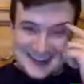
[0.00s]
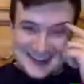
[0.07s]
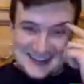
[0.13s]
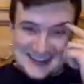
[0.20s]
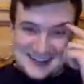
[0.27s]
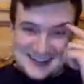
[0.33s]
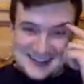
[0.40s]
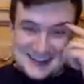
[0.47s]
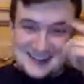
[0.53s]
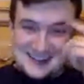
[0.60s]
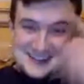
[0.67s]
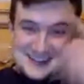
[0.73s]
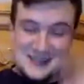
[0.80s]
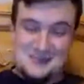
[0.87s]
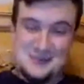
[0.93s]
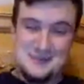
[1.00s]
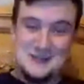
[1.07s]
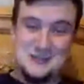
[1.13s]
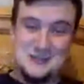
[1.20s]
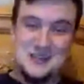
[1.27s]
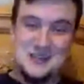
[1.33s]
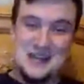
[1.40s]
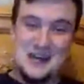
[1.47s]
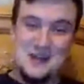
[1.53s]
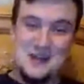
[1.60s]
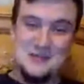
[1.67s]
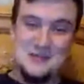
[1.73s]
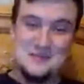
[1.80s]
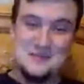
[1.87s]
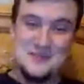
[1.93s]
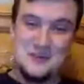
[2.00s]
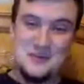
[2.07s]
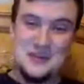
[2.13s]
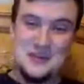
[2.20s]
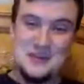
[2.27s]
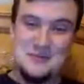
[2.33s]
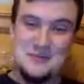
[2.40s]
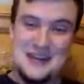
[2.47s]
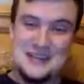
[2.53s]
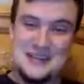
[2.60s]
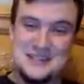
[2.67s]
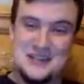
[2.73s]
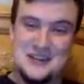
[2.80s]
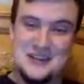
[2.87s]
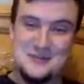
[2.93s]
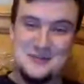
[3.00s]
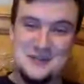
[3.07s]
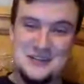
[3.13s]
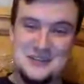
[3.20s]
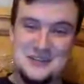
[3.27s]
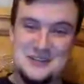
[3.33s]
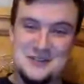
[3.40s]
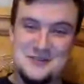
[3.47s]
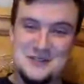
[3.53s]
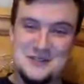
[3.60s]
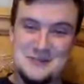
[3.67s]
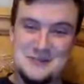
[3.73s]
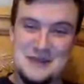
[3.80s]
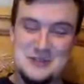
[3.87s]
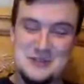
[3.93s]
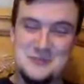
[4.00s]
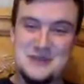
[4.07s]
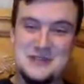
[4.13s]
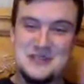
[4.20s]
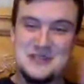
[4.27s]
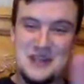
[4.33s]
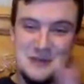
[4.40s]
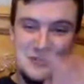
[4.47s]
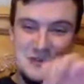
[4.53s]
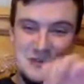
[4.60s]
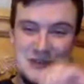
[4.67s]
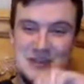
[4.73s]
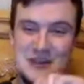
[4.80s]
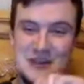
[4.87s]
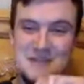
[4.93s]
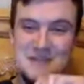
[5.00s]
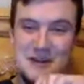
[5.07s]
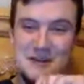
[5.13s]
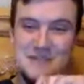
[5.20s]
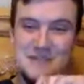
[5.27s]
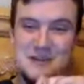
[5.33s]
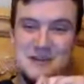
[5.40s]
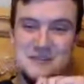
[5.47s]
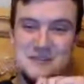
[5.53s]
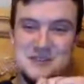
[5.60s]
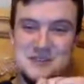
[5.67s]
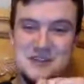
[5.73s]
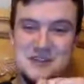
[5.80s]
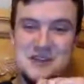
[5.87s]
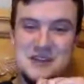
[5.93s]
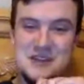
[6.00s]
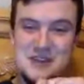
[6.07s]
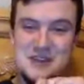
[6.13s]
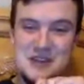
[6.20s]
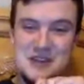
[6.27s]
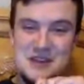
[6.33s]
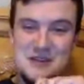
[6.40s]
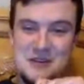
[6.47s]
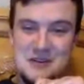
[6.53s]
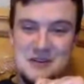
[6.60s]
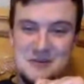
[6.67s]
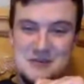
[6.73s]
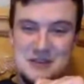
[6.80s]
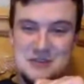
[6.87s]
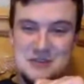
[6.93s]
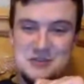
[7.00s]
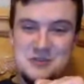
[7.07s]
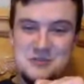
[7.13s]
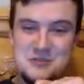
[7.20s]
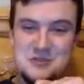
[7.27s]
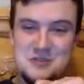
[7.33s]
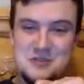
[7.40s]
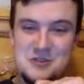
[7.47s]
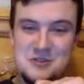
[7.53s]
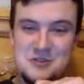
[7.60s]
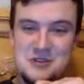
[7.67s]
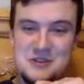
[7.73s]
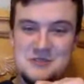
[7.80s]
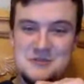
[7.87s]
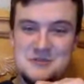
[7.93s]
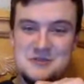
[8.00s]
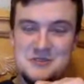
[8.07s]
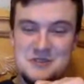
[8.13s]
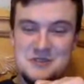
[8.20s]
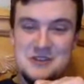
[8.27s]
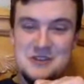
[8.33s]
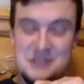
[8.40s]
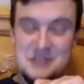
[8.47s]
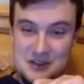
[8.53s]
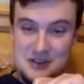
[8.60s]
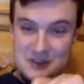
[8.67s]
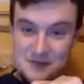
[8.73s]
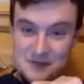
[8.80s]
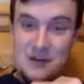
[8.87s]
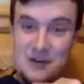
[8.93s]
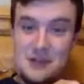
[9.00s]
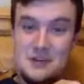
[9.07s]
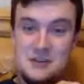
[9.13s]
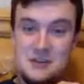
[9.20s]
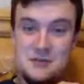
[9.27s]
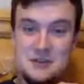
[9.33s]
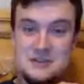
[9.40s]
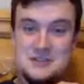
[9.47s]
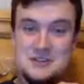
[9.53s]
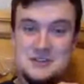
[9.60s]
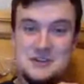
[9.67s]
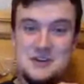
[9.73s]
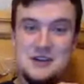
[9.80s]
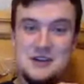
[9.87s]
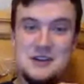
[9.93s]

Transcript: And Kimber's mentioning albums for Queen. The Black Side of Queen 2 is a masterpiece. I will agree there. Fairy Feller's Master Stroke is a very good Queen song.